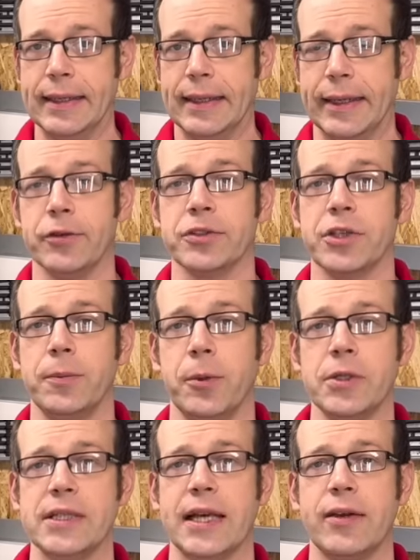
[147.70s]
He also
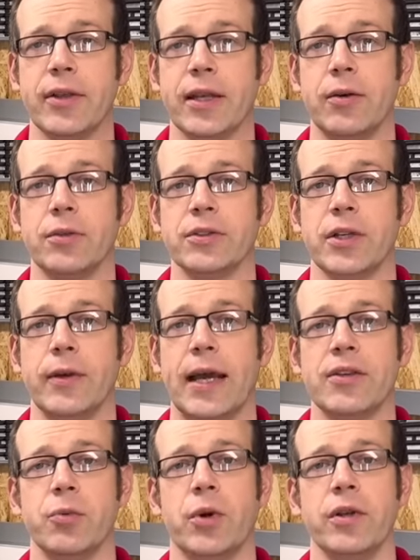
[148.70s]
points out that it also
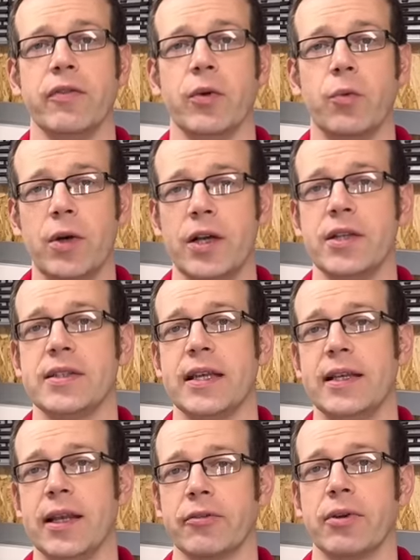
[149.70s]
has one of the worst
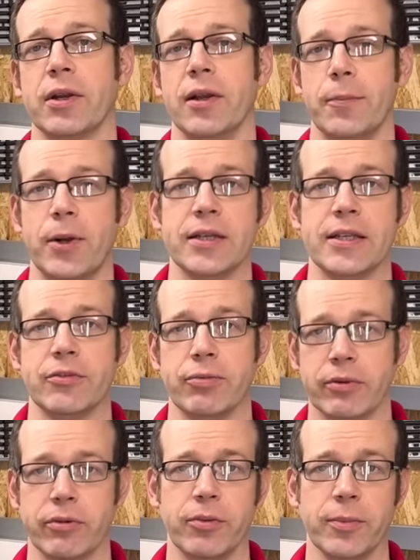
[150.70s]
electrical apprentice
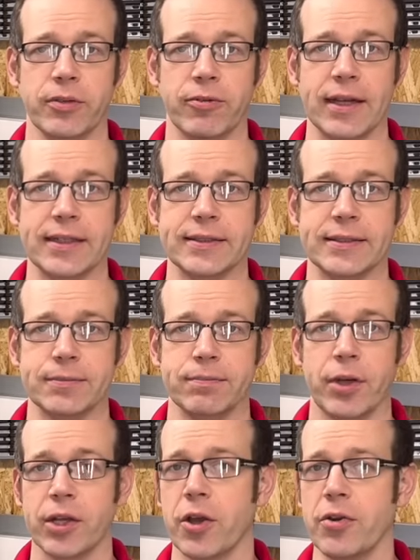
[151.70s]
recruitment rates.
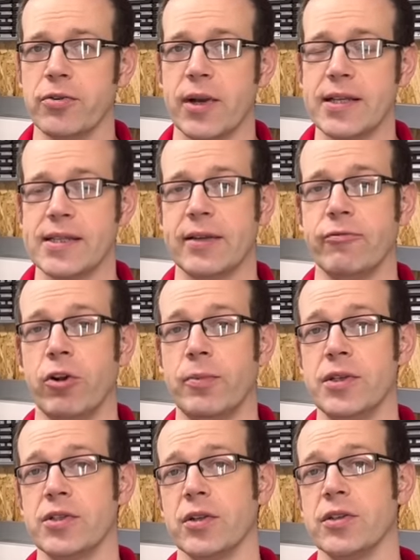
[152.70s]
By contrast,
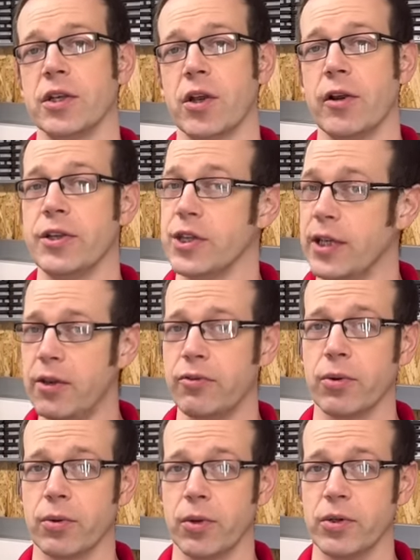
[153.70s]
enrolments onto college
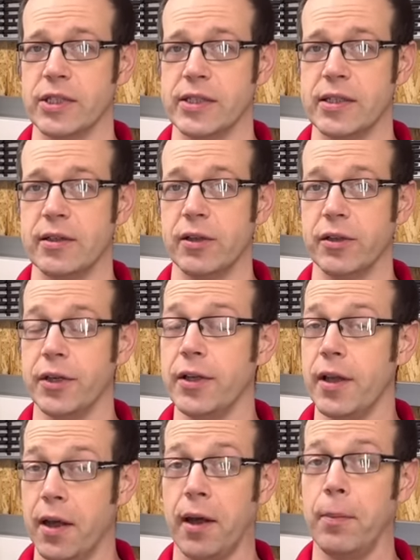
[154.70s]
electrical courses in London
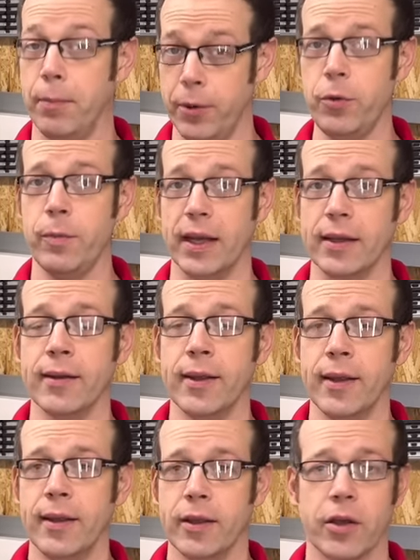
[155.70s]
are booming.
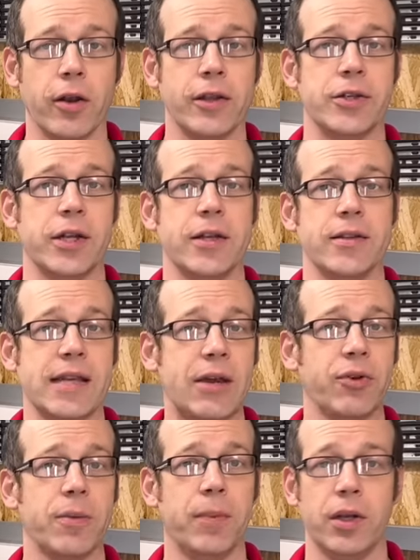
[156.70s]
College learners
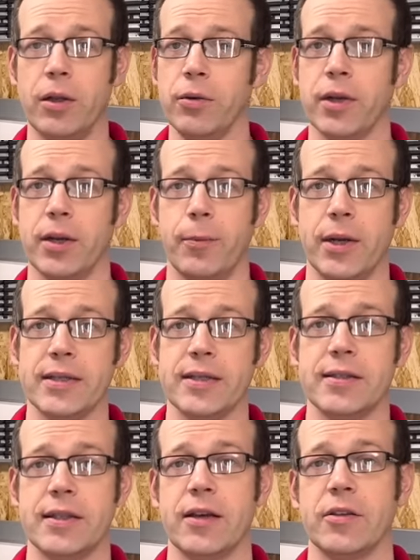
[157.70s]
outnumber local apprentice
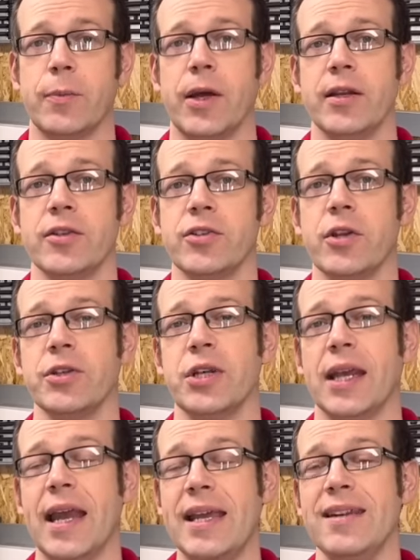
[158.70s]
starts by an
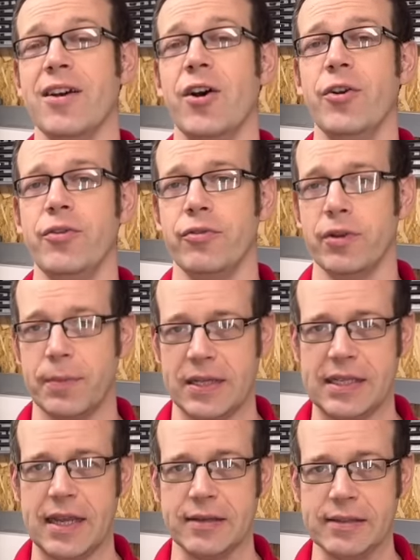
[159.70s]
astonishing
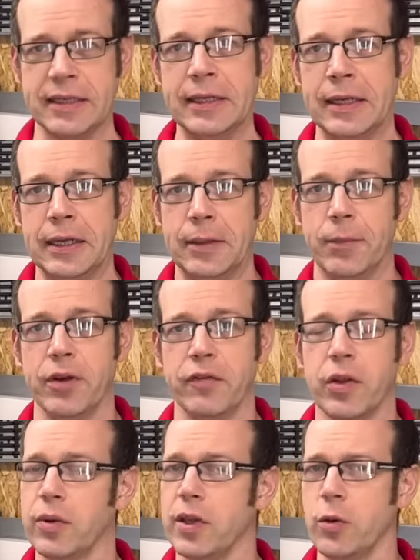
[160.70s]
800%, but
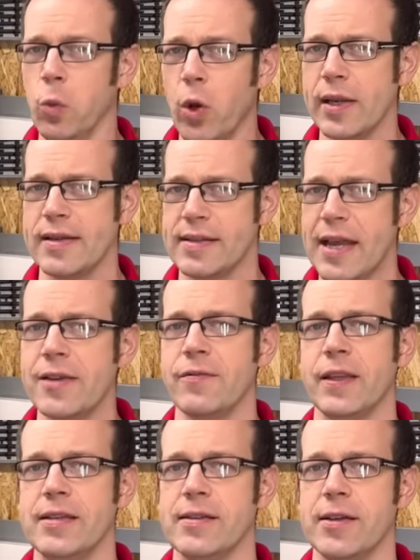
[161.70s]
fewer than 1 in 10 of
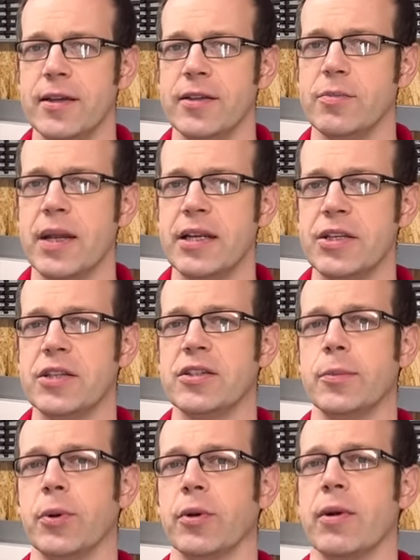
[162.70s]
these learners manages
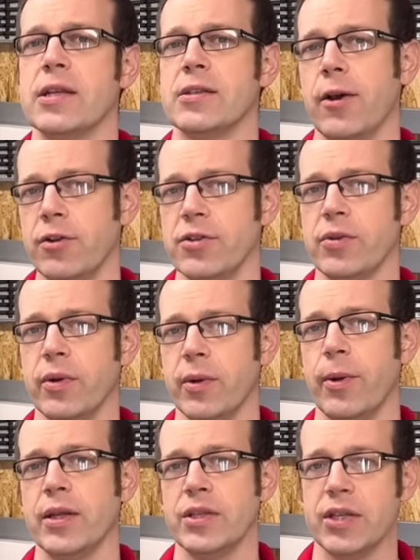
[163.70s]
to progress onto an
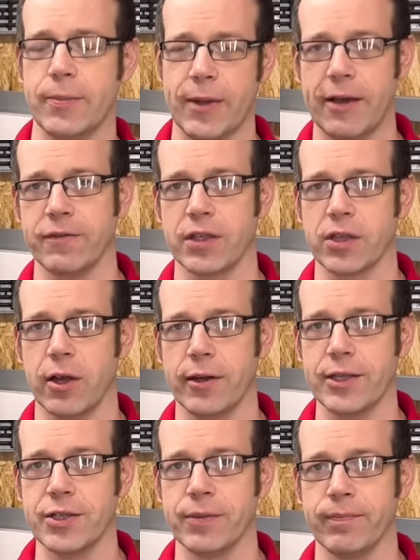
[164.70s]
apprenticeship after
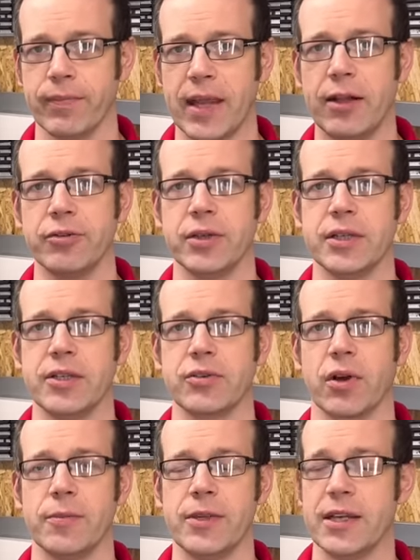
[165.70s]
college. Eldred
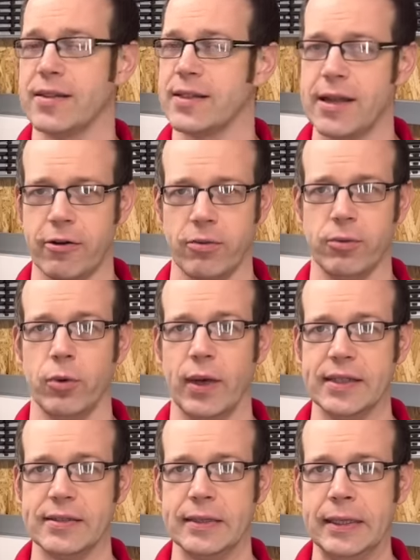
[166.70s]
describes it as a terrible
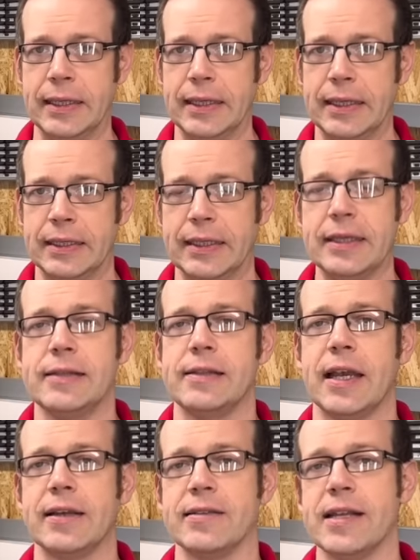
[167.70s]
waste. The
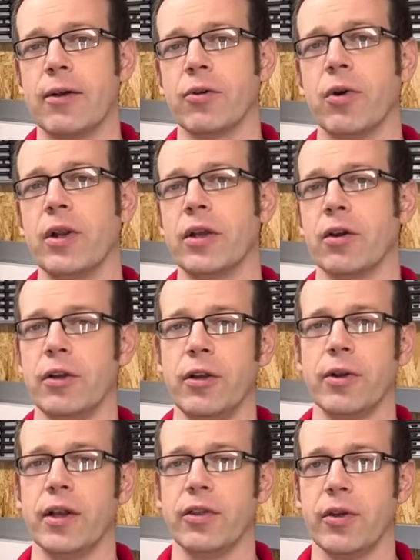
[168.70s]
ECA is now calling on
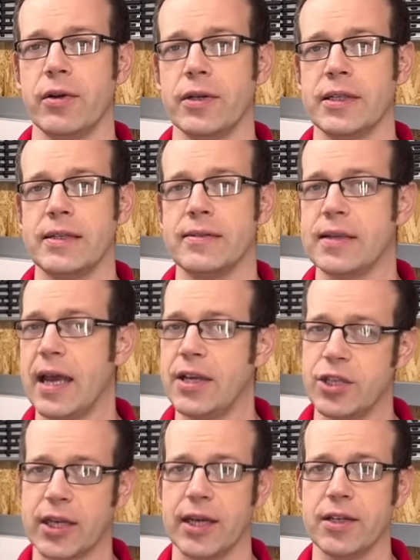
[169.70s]
local authorities,
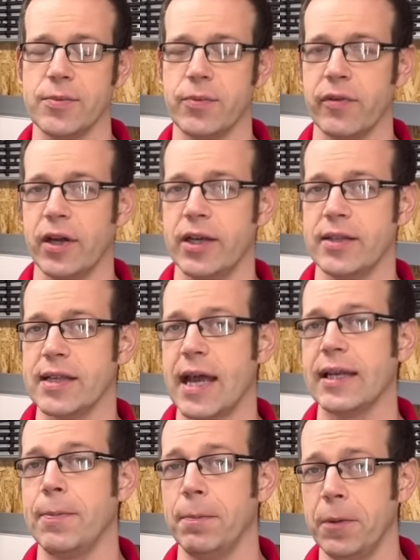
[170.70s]
education providers,
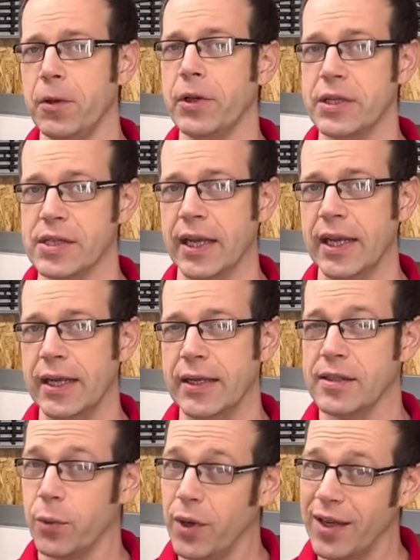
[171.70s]
and employers
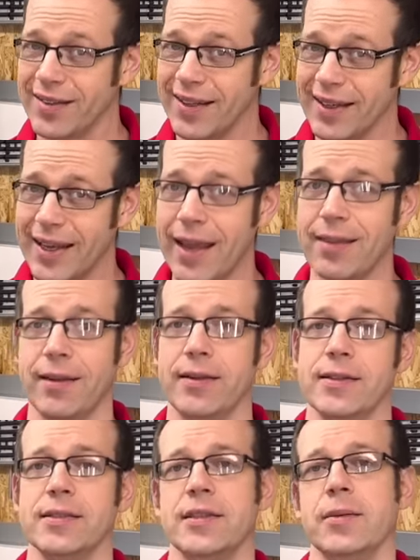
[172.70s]
to work together
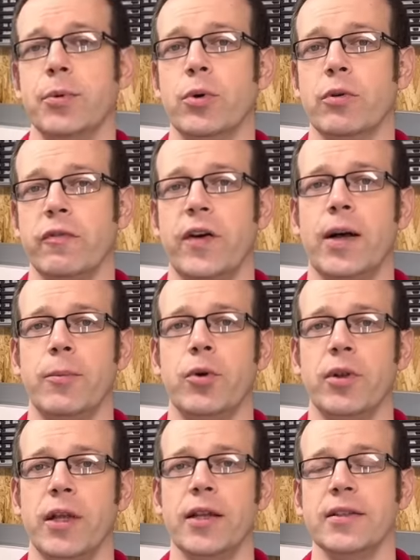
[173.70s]
to support far
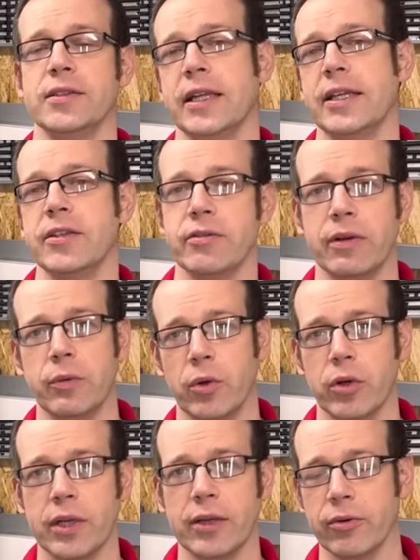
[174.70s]
more learners into
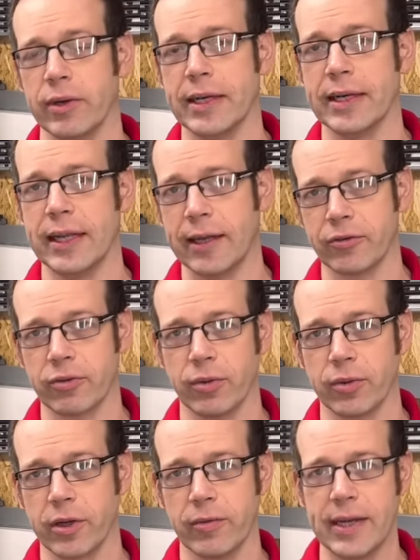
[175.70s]
rewarding green
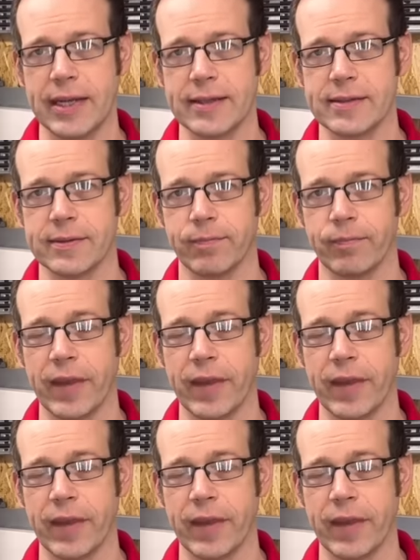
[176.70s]
electrical careers.